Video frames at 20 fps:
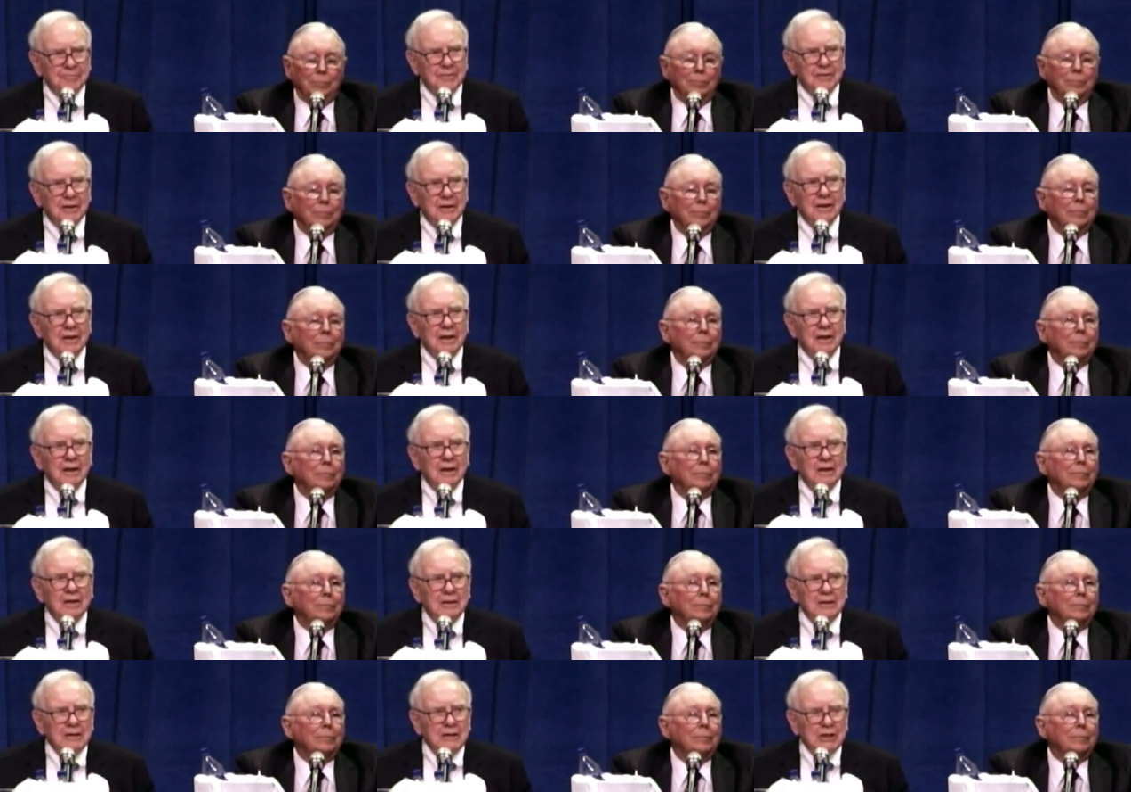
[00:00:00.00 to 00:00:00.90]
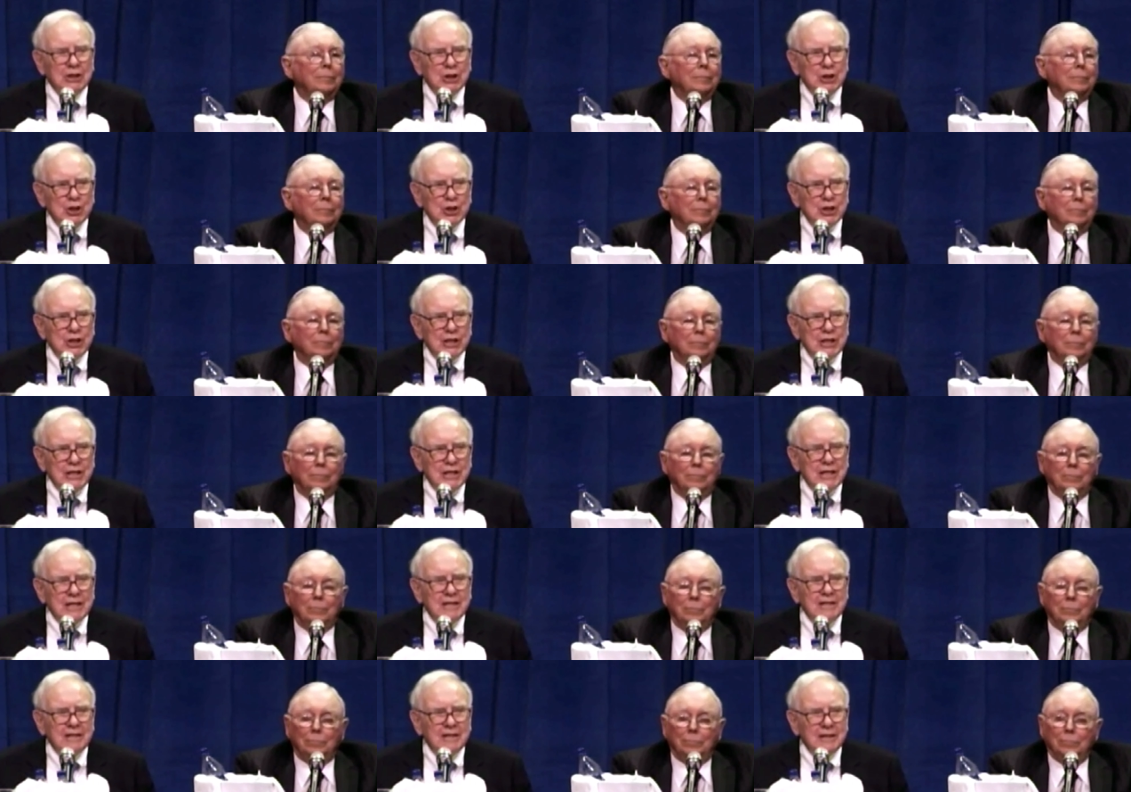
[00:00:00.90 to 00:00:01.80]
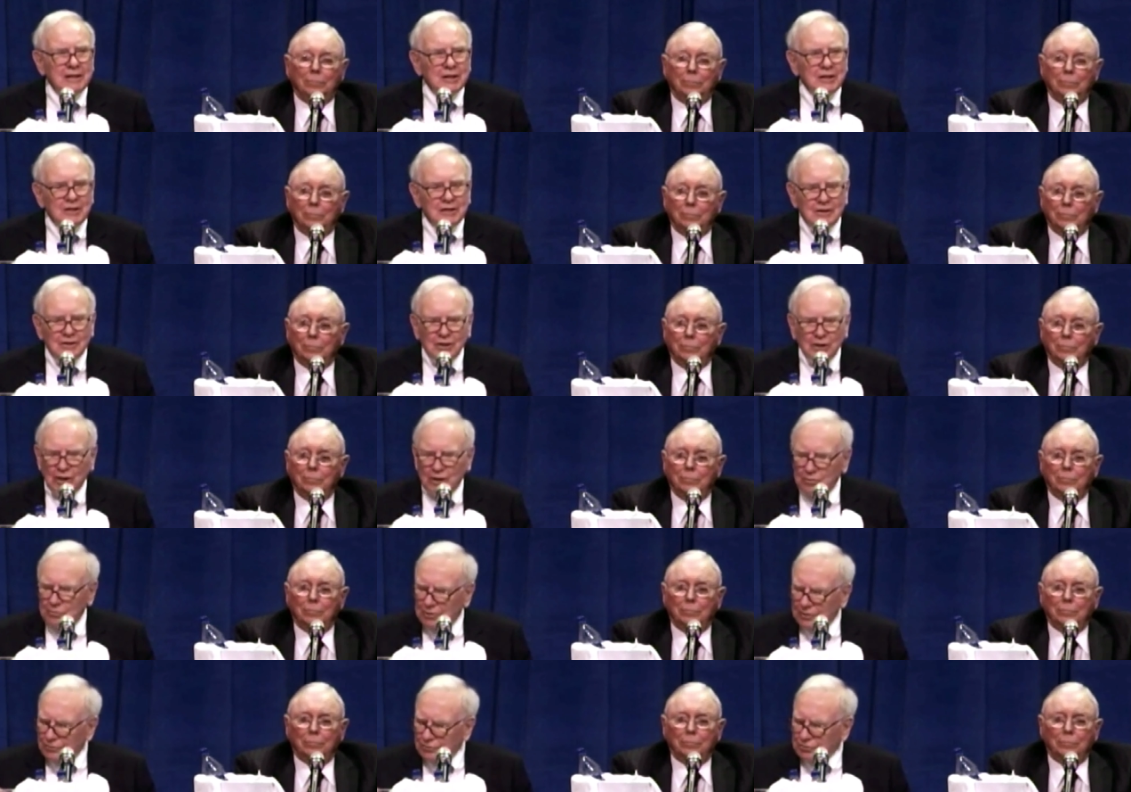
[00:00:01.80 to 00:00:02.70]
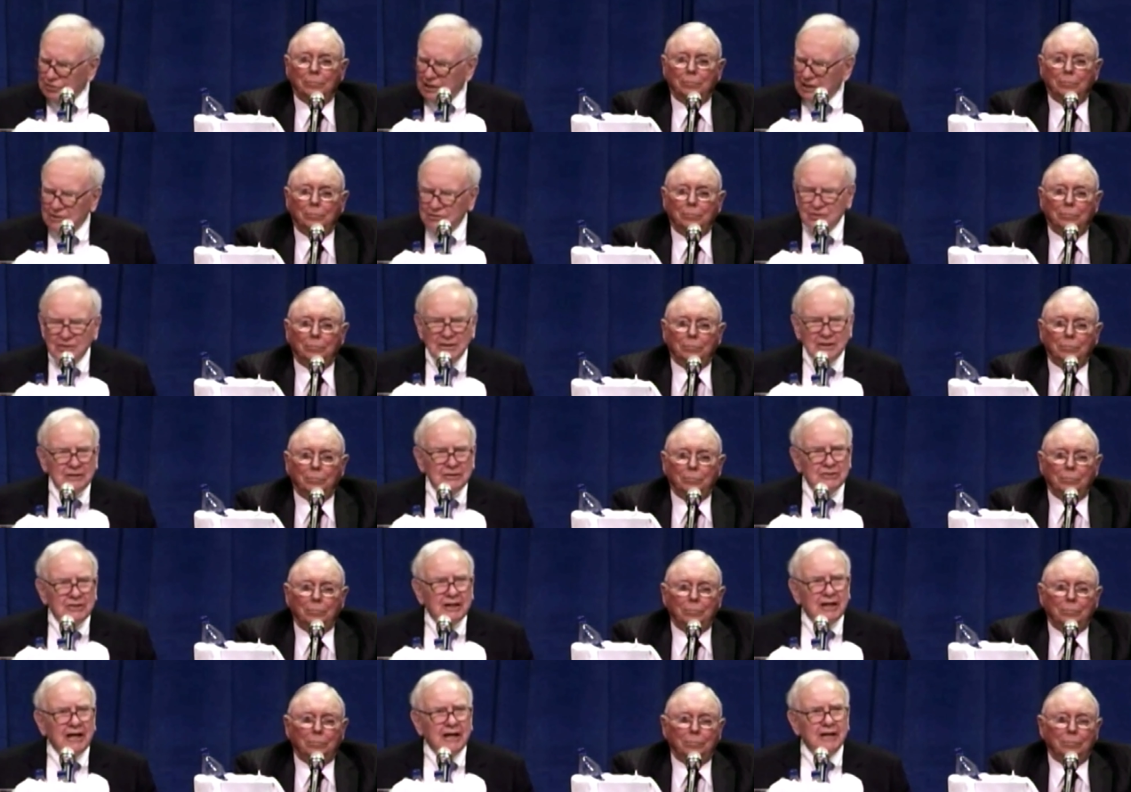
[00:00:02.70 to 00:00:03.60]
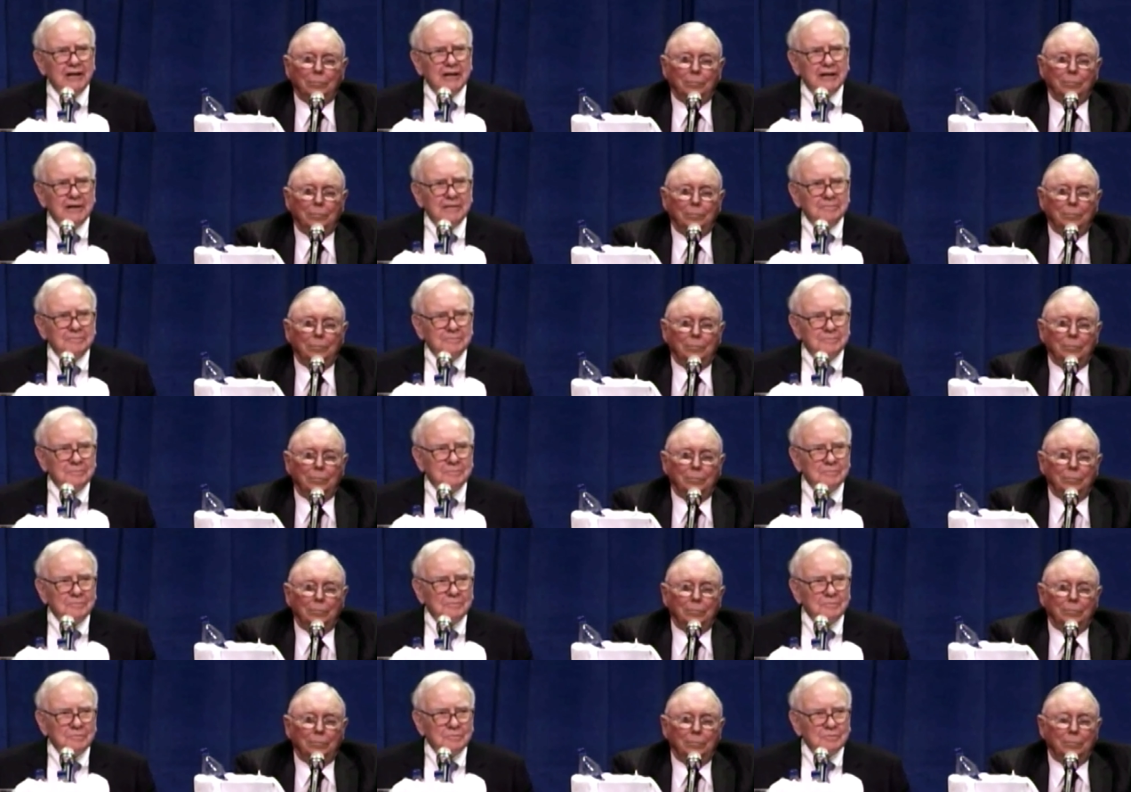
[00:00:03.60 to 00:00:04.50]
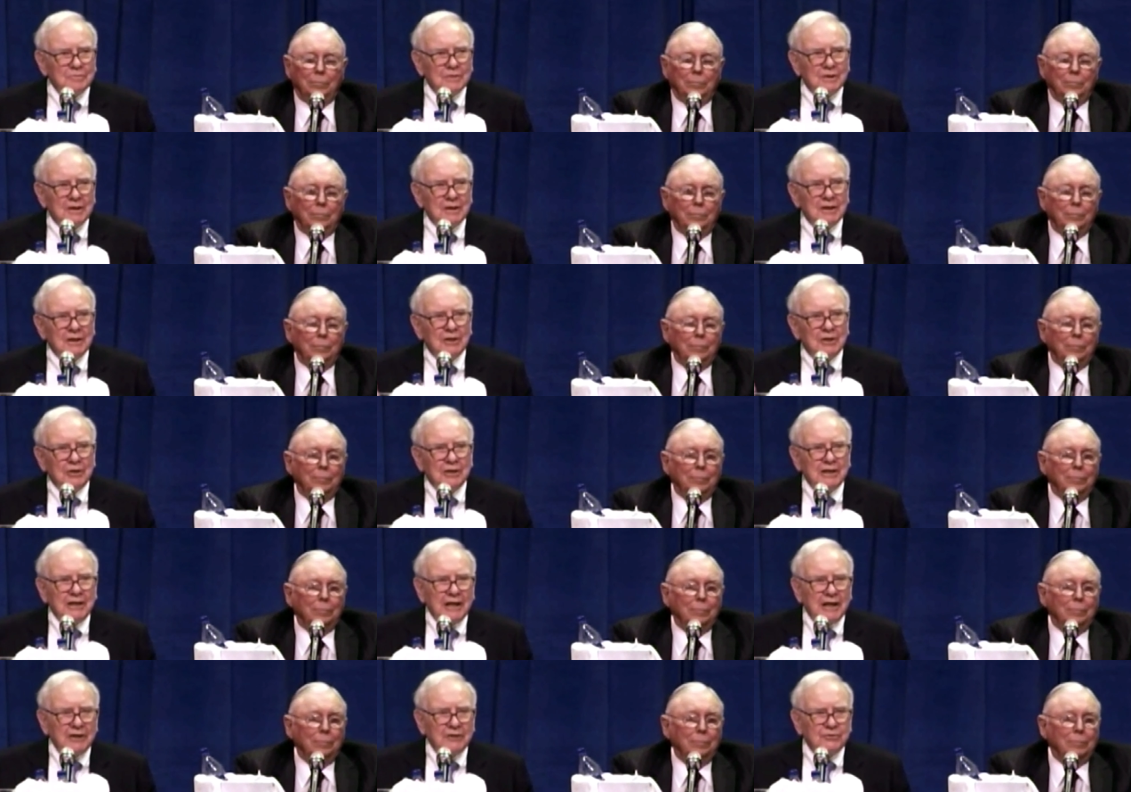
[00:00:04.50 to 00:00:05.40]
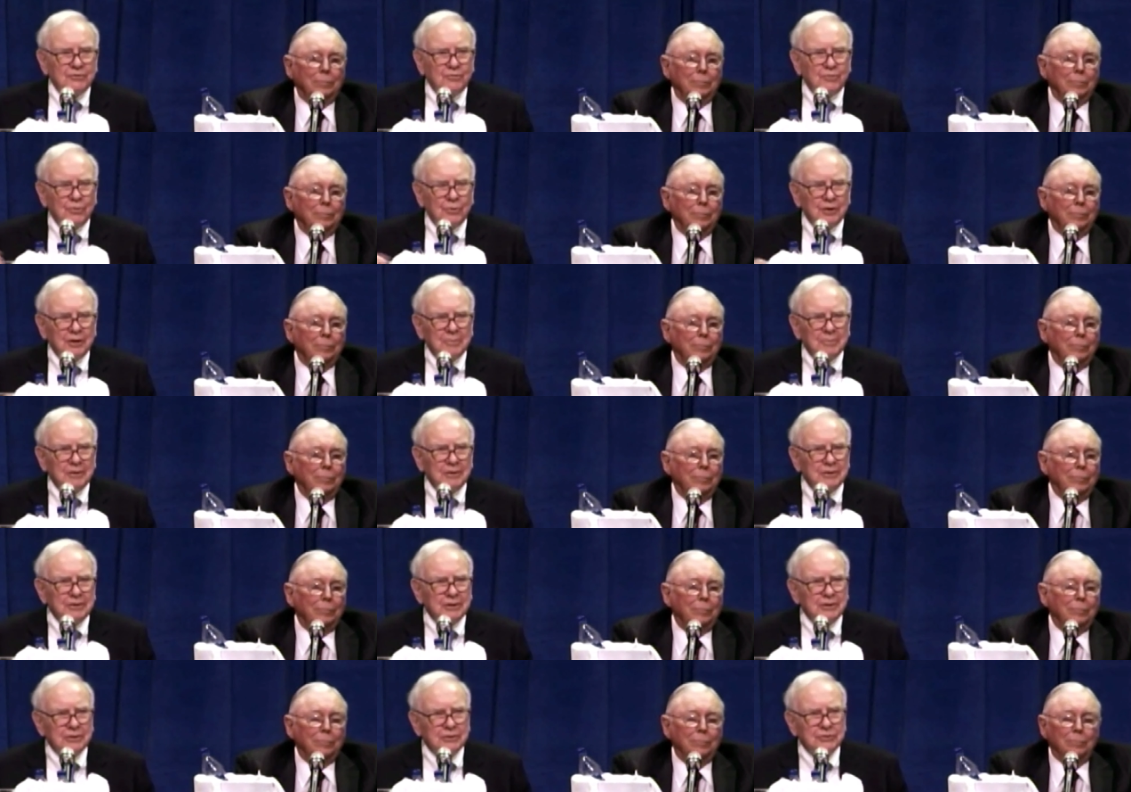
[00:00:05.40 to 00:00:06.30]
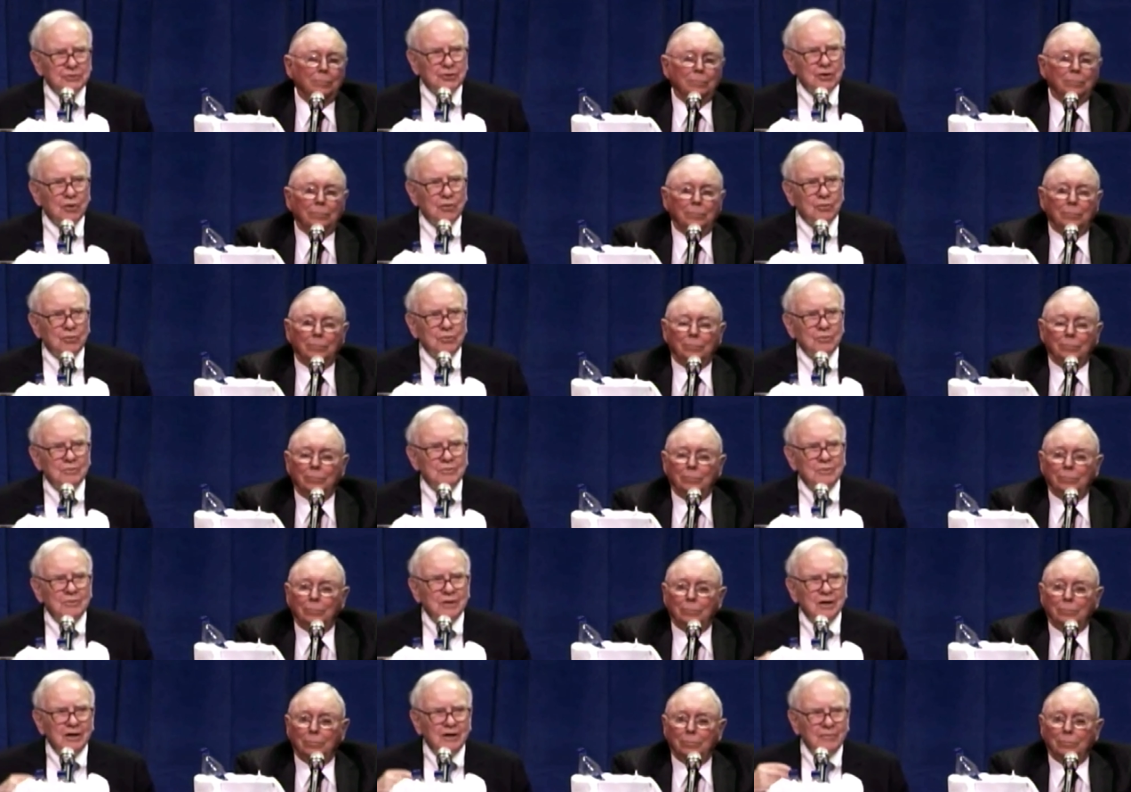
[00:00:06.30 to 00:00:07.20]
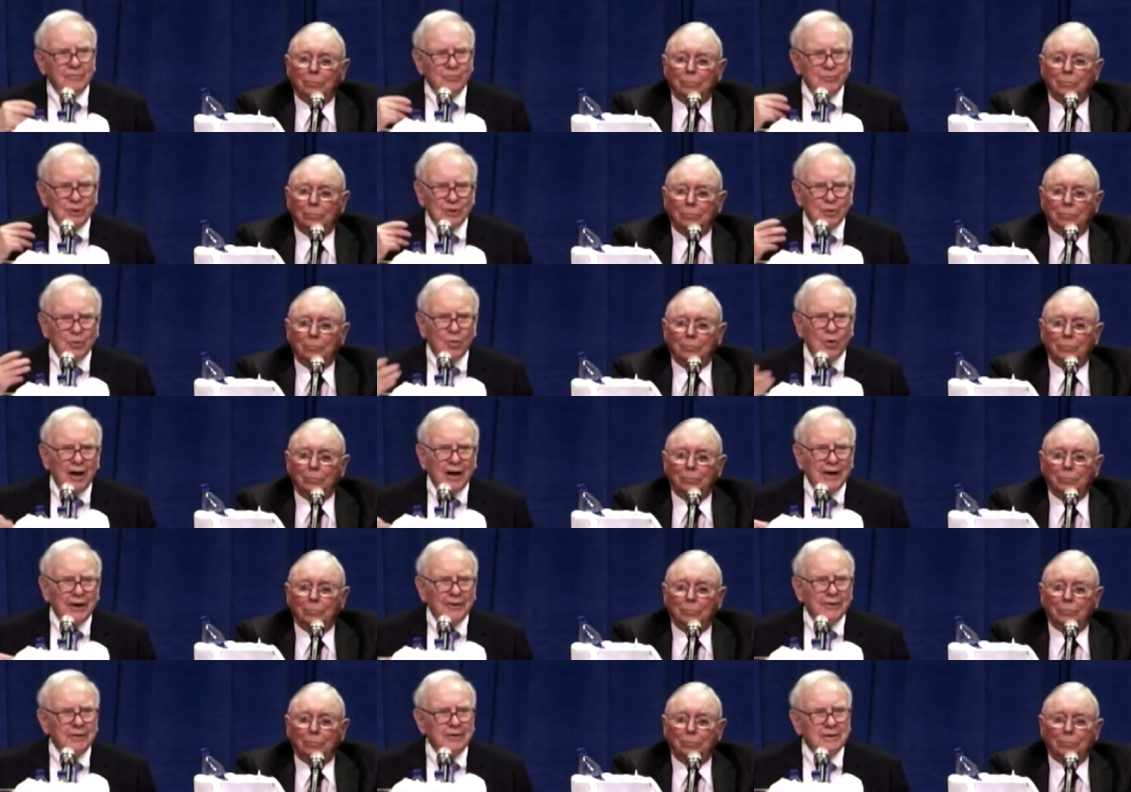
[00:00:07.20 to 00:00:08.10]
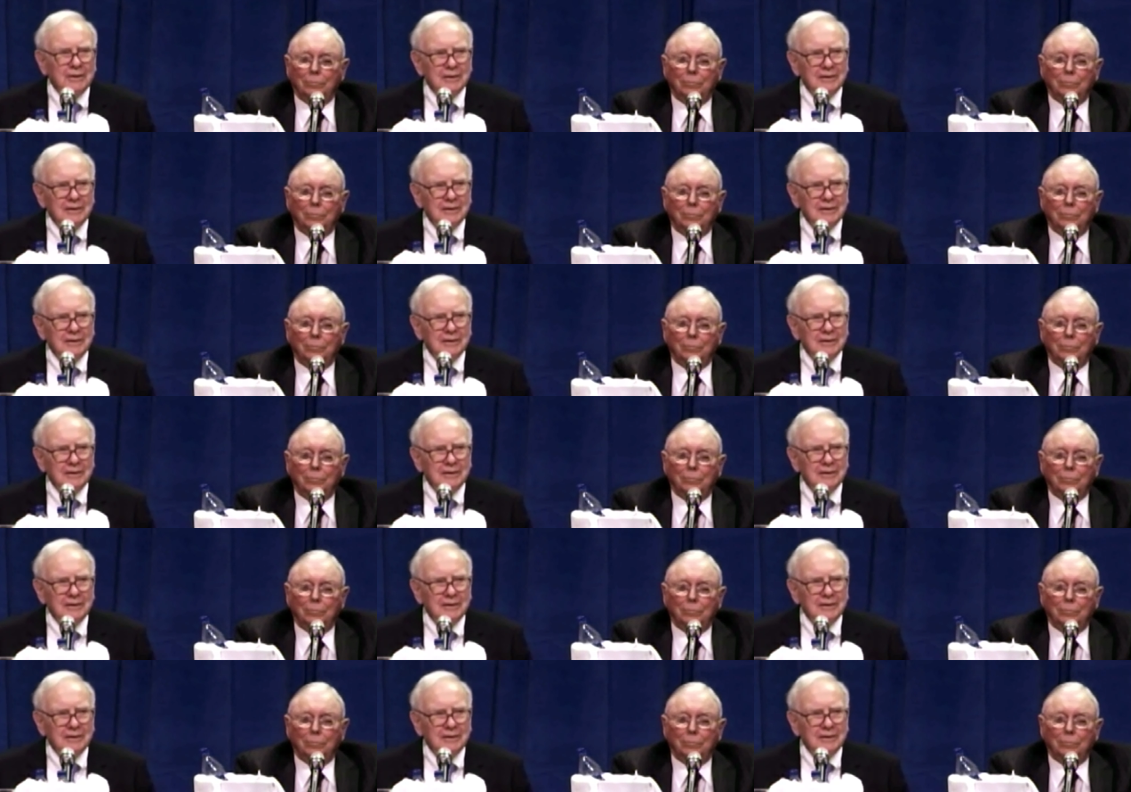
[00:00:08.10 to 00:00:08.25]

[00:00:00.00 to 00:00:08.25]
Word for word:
Speaker 1: Uh, the, you know, if you take See's Candy, you know, it has forty million or so of required